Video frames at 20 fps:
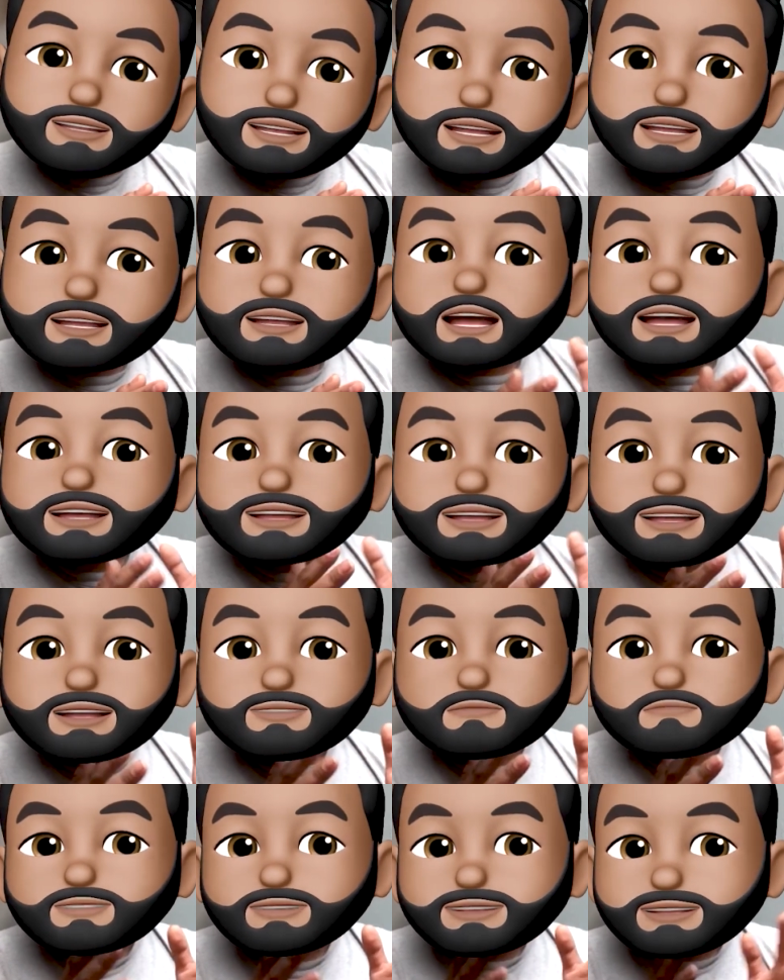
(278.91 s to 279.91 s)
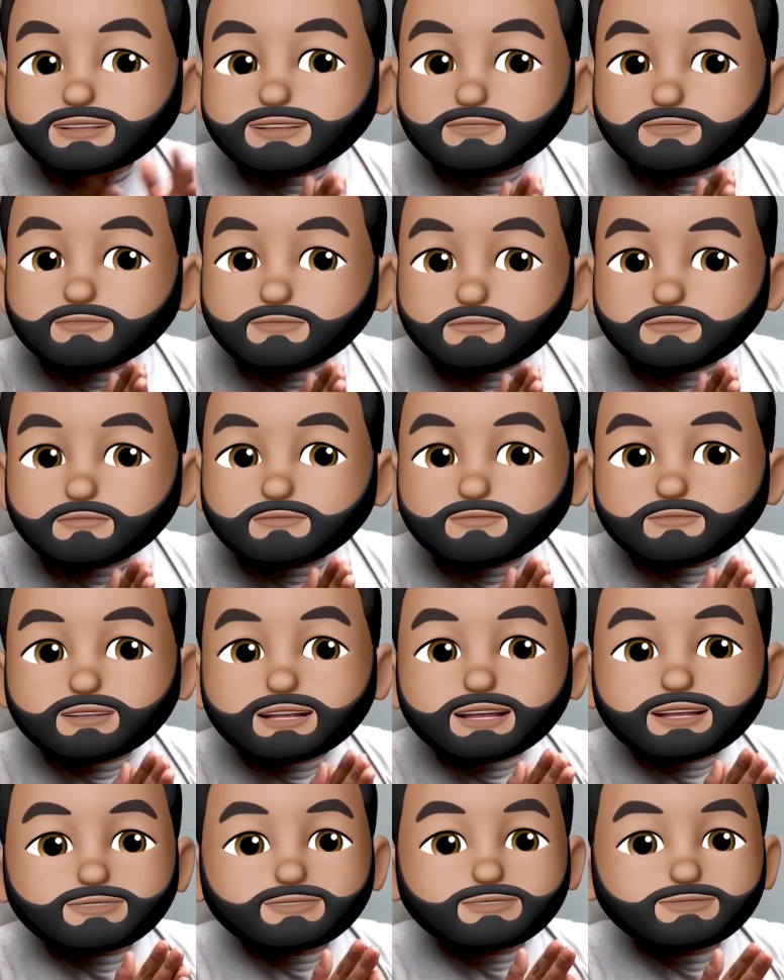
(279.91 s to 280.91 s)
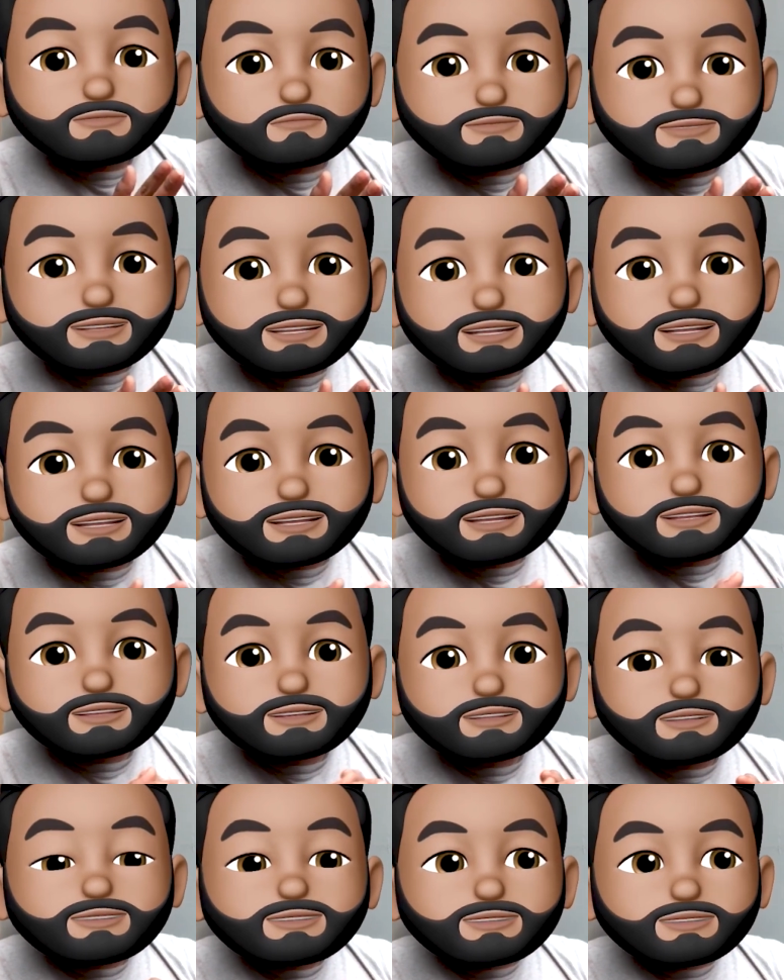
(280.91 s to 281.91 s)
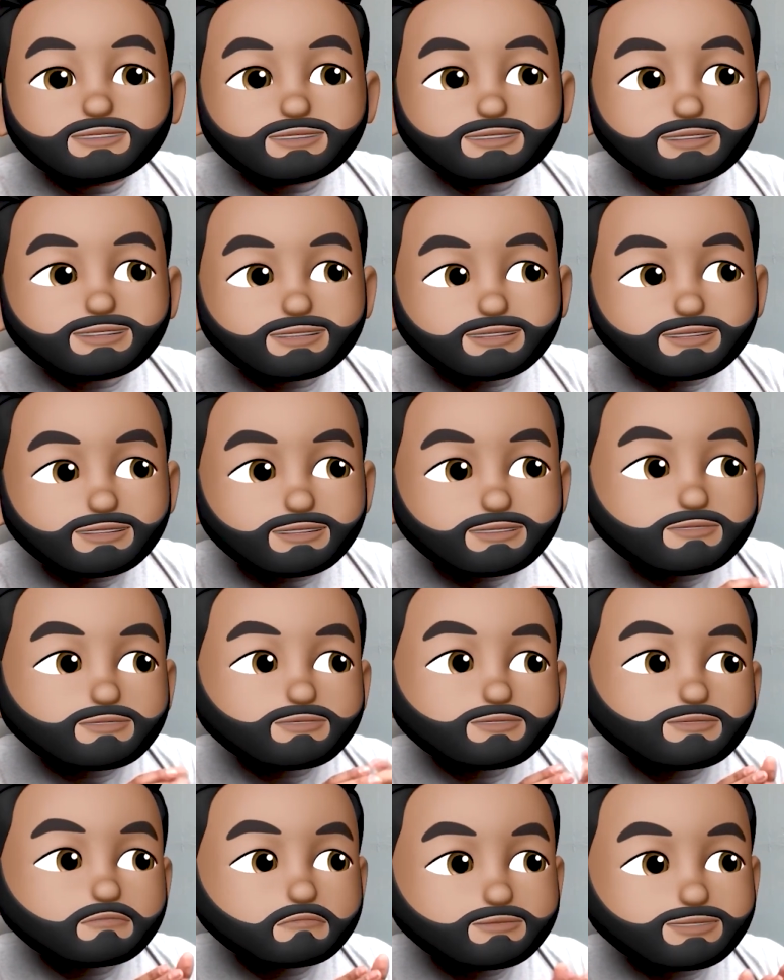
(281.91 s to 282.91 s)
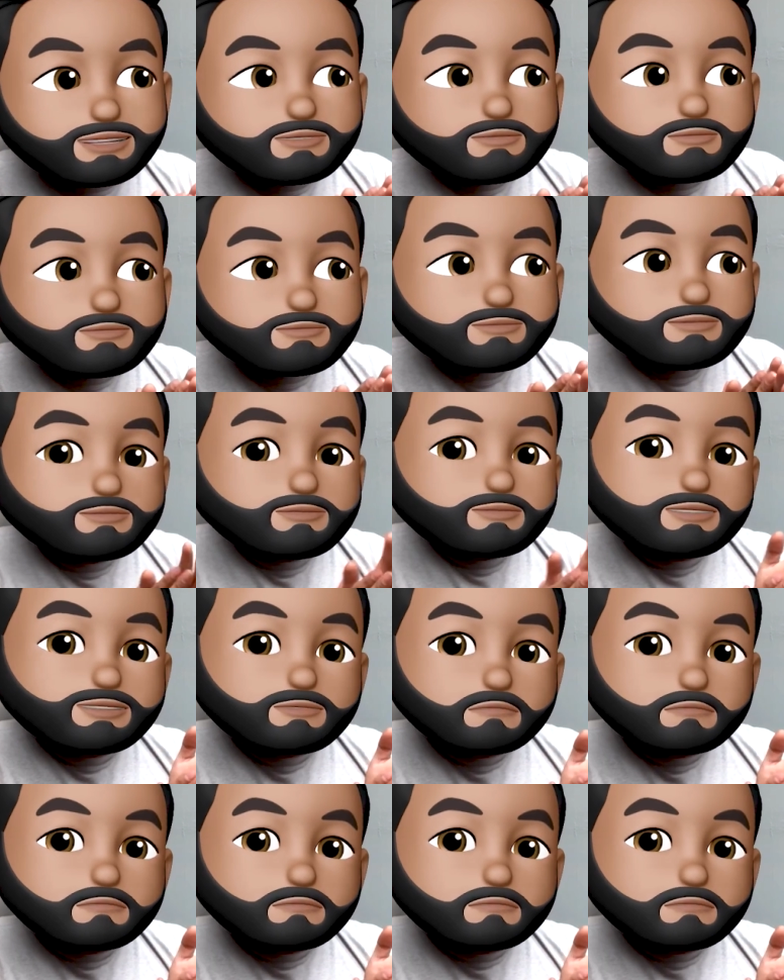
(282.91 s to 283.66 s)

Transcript: I think I finally know how to use it, and it's coming out good.